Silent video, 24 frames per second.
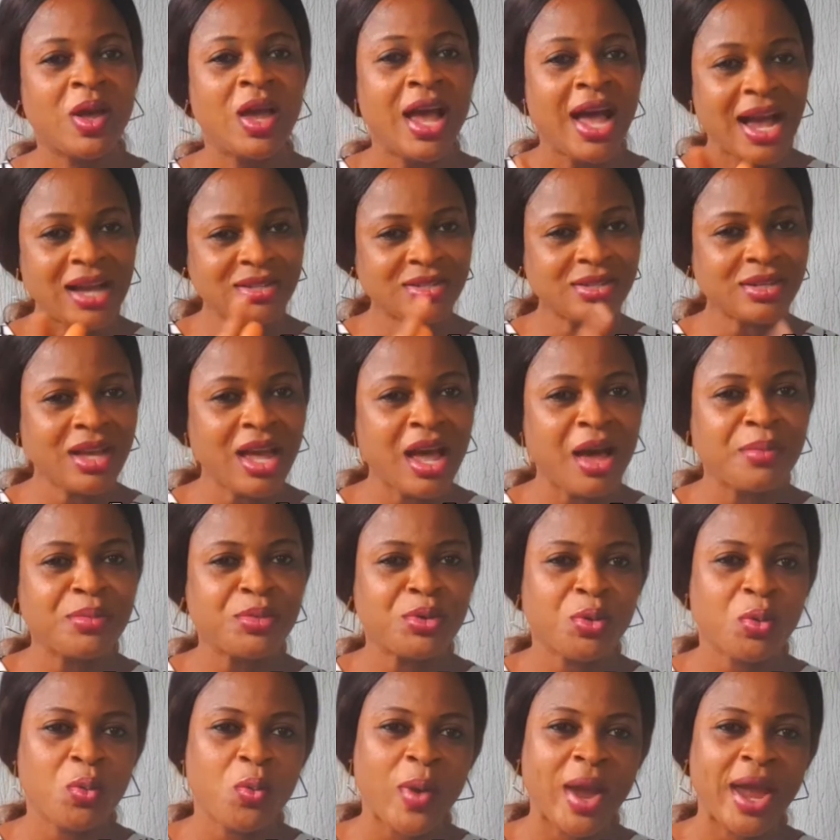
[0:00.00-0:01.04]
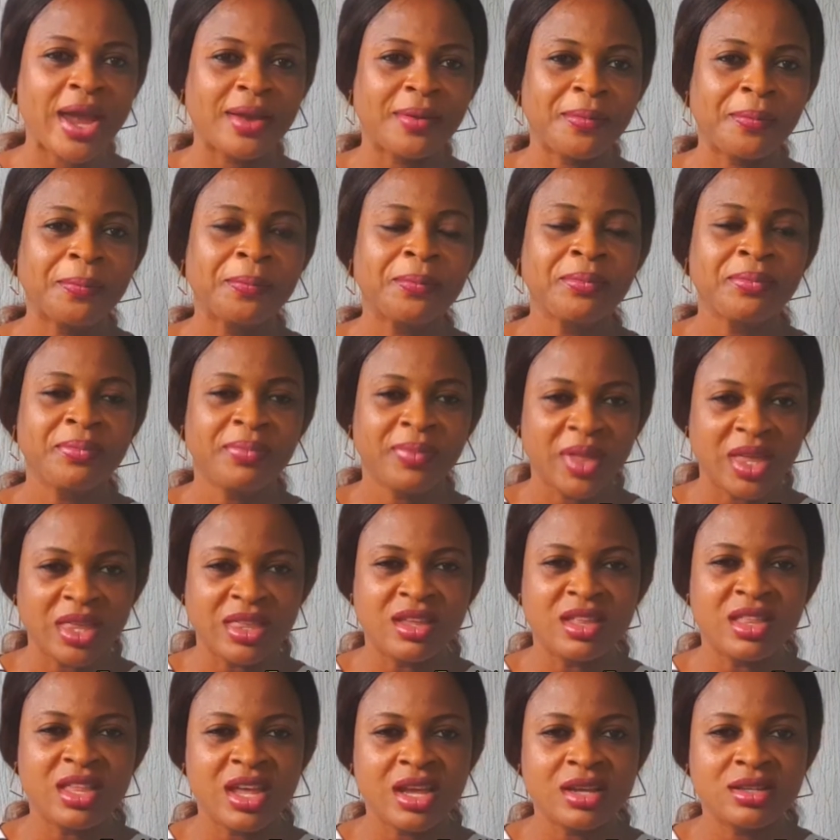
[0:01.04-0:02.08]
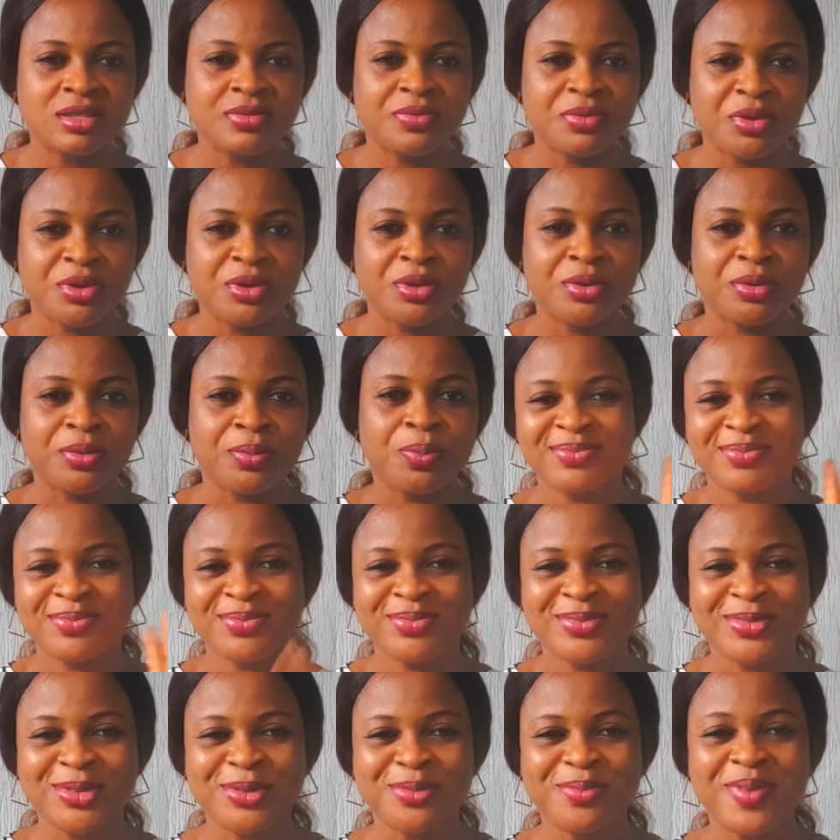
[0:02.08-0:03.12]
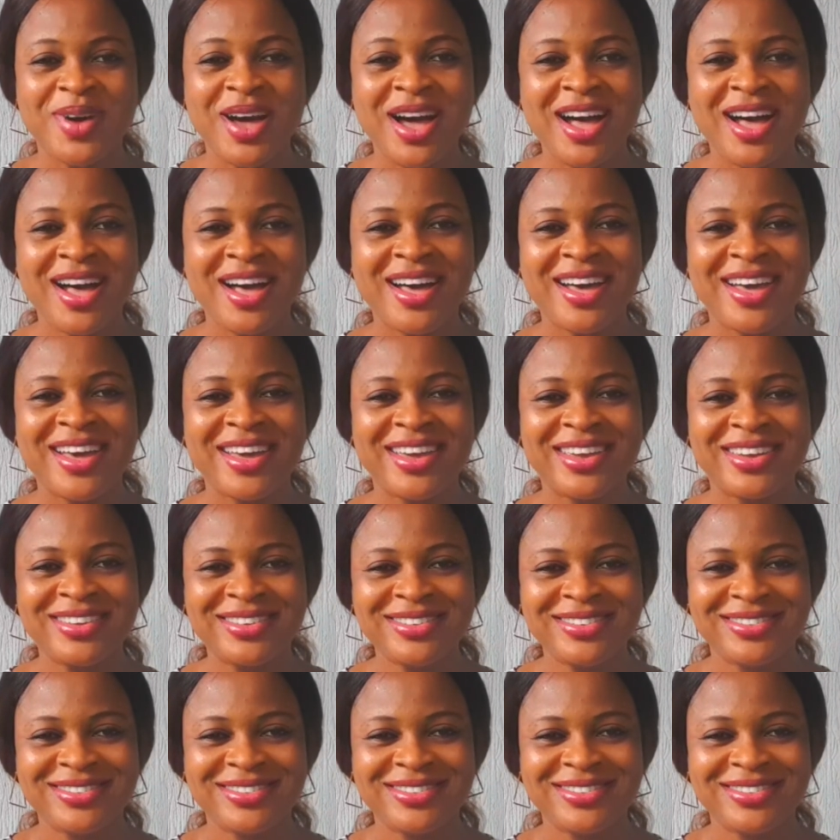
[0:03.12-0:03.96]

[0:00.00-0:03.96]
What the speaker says: I shall come your way in the next video. Goodbye.